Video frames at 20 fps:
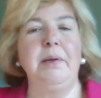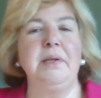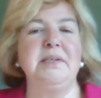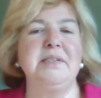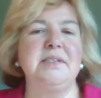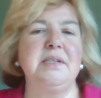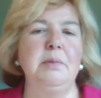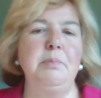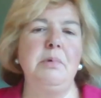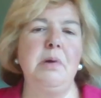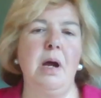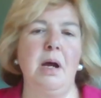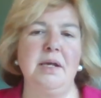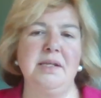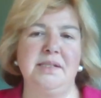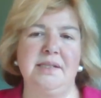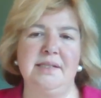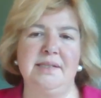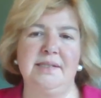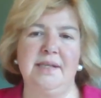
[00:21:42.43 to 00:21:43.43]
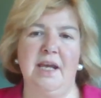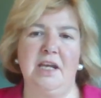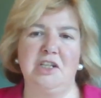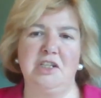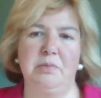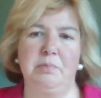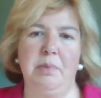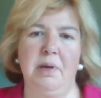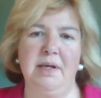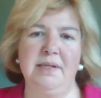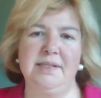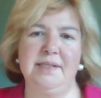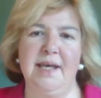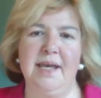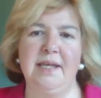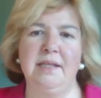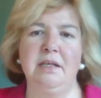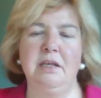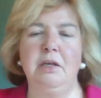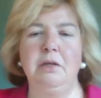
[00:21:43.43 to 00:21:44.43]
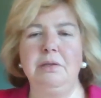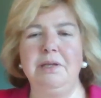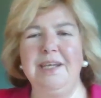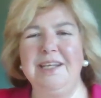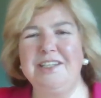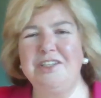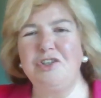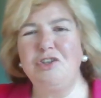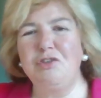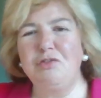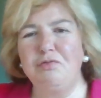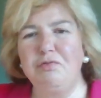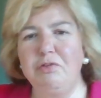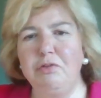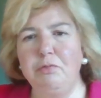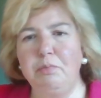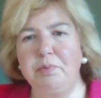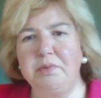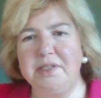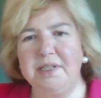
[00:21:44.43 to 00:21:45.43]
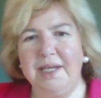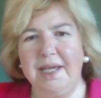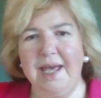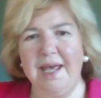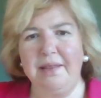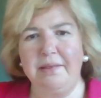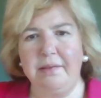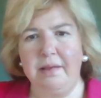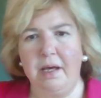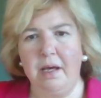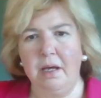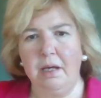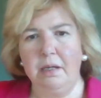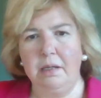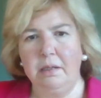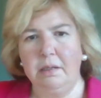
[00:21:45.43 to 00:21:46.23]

summarise this section by saying that you need to group together